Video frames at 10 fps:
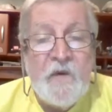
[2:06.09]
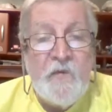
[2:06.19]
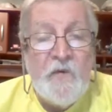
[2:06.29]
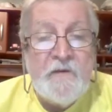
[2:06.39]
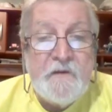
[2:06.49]

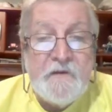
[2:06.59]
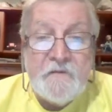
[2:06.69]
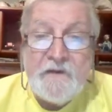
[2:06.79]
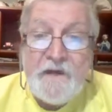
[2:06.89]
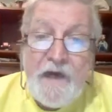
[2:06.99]
What are the
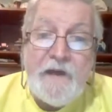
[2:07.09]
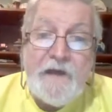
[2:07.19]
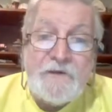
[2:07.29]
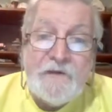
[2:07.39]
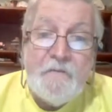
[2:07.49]
different
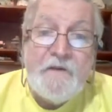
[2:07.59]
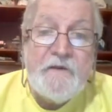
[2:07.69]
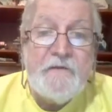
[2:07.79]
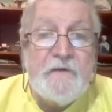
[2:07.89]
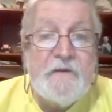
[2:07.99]
age
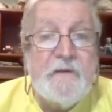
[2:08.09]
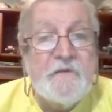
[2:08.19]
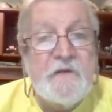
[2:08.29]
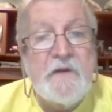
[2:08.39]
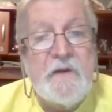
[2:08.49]
limits? What are the
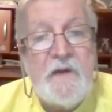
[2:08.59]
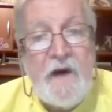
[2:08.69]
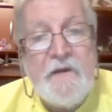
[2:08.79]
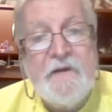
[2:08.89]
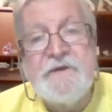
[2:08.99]
different
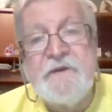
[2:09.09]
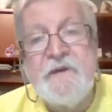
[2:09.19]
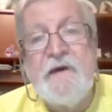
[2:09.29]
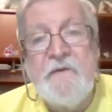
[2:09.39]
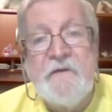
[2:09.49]
knowledge
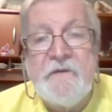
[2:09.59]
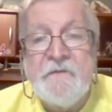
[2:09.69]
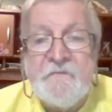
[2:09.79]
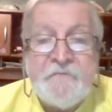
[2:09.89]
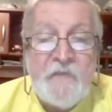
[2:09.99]
levels?
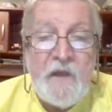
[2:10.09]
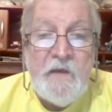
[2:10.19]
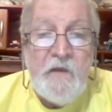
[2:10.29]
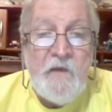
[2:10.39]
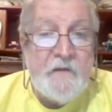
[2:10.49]

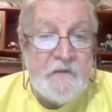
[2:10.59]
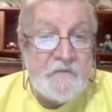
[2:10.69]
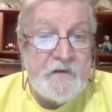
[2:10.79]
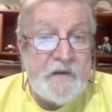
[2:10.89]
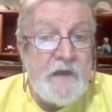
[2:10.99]
What are the
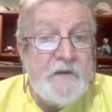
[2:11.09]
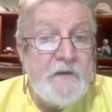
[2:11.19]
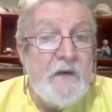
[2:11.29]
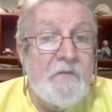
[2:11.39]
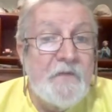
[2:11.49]
different
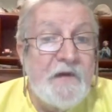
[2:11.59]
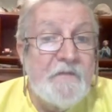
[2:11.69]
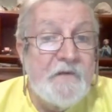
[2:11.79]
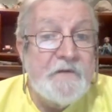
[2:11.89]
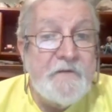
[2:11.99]
income
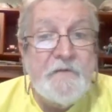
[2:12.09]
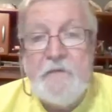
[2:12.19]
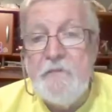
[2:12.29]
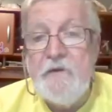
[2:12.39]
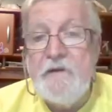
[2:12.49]
levels? And
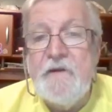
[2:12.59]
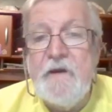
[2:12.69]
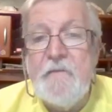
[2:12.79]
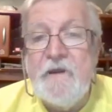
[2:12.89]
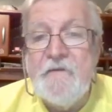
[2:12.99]
remember,
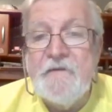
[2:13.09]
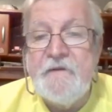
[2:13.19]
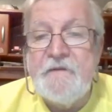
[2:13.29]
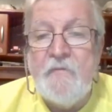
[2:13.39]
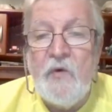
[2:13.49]
income levels
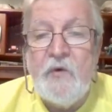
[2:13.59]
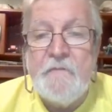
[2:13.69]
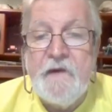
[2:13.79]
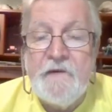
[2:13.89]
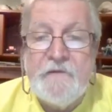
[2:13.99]
is
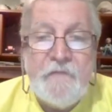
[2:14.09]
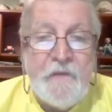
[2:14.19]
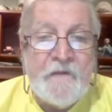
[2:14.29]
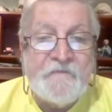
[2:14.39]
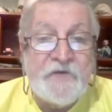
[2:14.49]
important because if
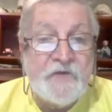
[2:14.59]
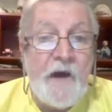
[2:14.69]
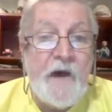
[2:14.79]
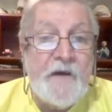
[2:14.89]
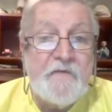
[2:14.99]
people have to
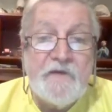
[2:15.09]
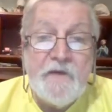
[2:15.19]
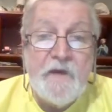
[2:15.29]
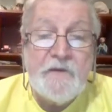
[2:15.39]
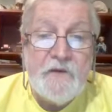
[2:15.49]
drive to
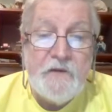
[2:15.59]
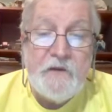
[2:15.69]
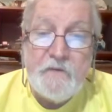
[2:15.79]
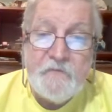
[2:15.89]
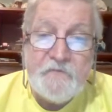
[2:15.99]
get to
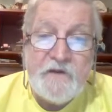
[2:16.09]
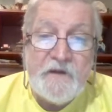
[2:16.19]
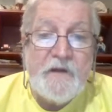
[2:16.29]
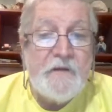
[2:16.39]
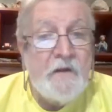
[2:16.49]
your
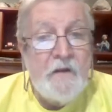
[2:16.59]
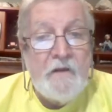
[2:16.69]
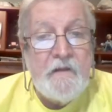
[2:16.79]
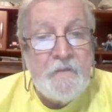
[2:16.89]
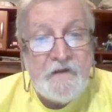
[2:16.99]
site,
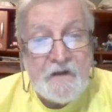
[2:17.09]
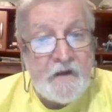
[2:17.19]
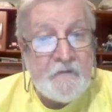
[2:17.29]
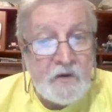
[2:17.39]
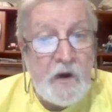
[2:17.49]
that means they got
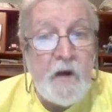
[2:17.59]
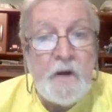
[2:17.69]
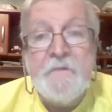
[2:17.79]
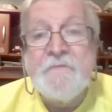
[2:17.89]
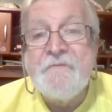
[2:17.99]
to have a car.